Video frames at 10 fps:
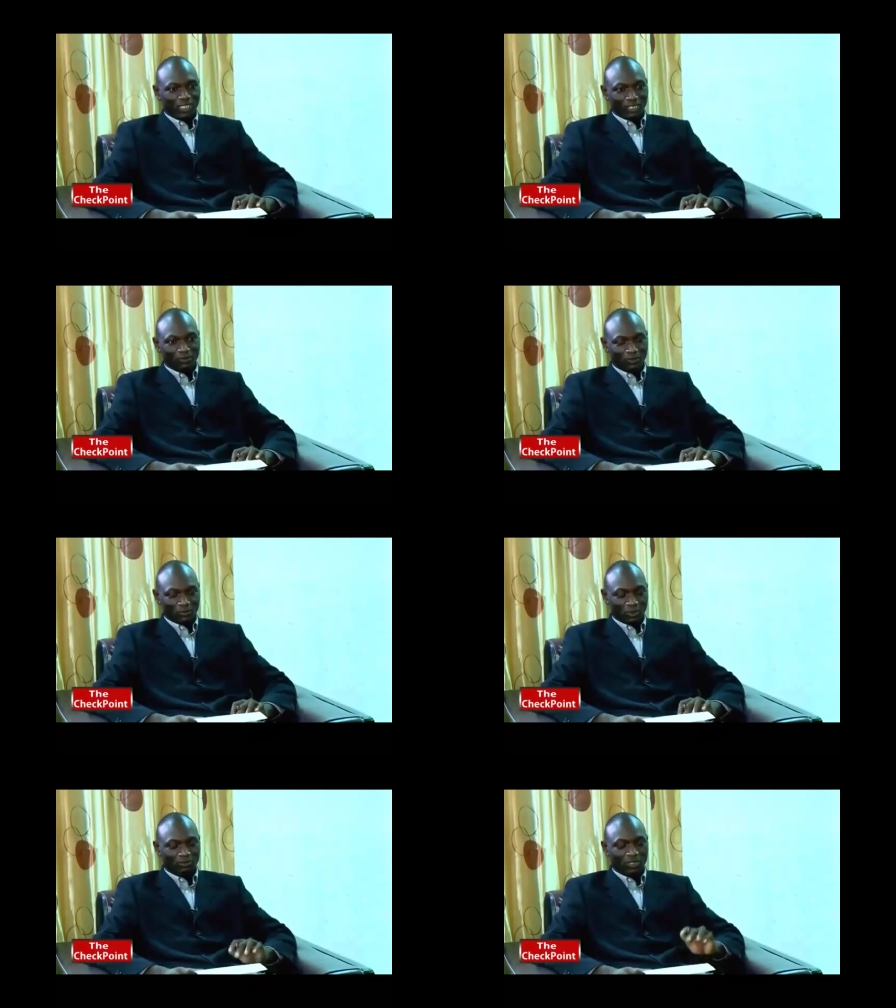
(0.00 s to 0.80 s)
for yourself
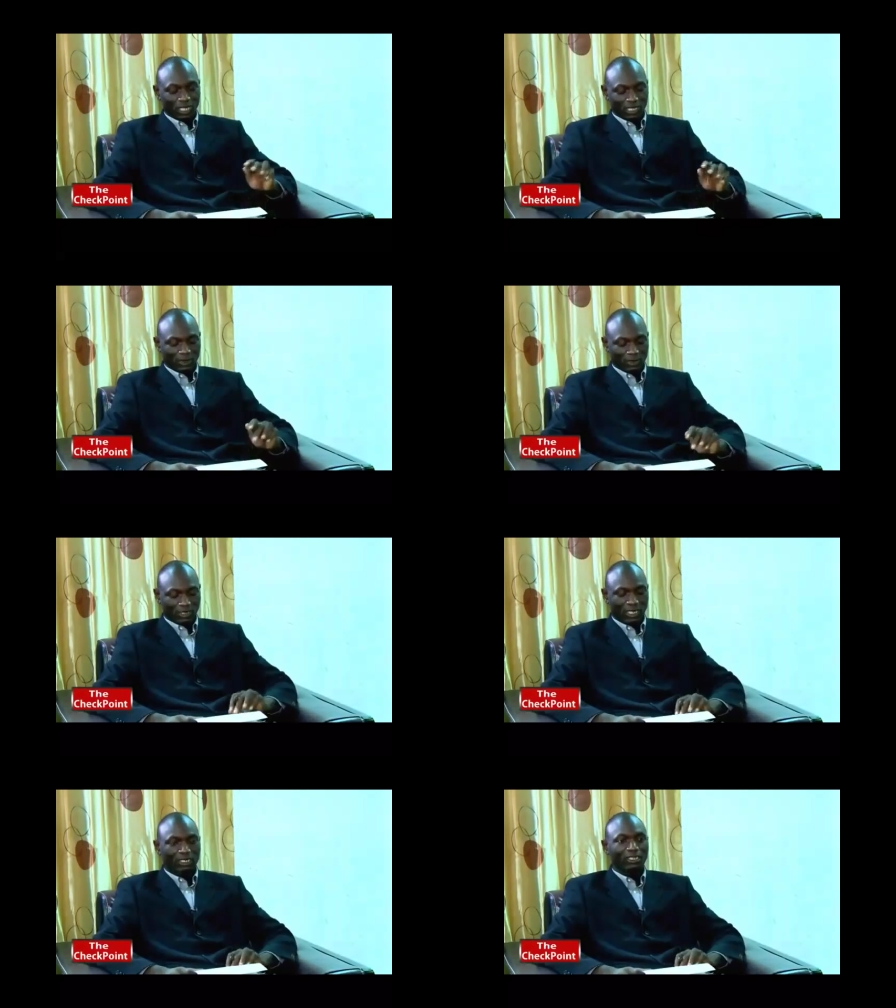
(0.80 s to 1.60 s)
too but we'll expand
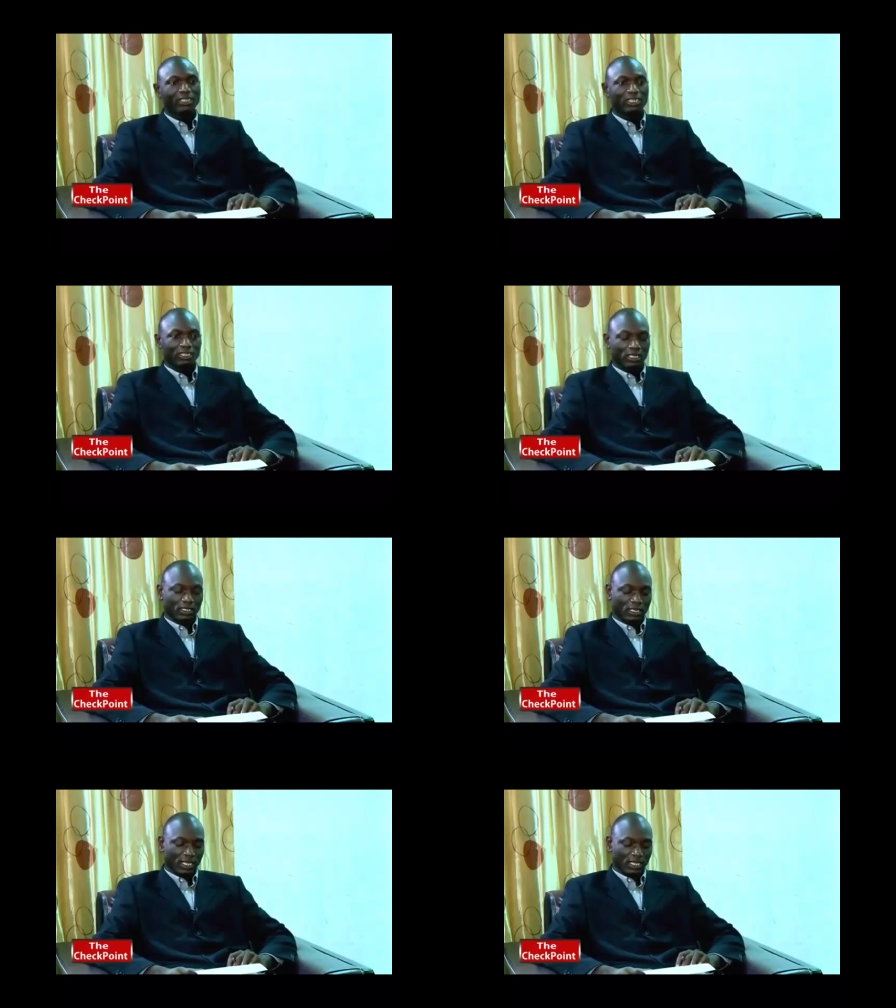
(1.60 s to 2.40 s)
on that
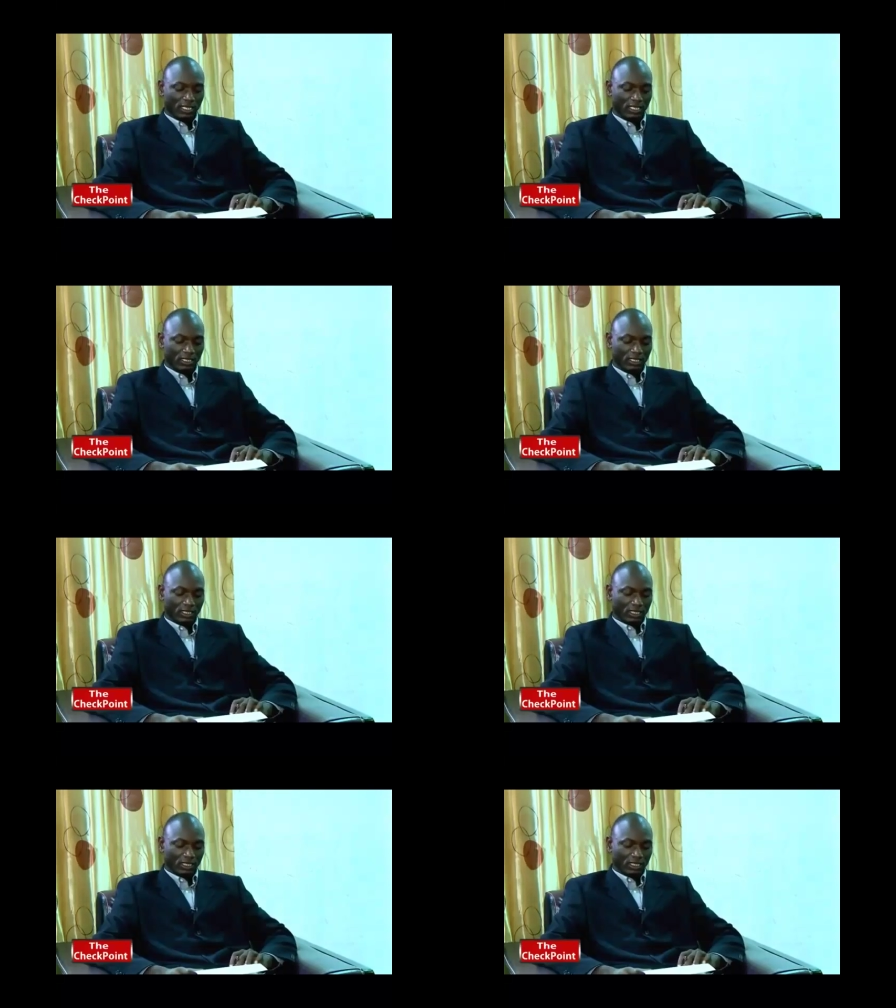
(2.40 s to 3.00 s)
later like uh,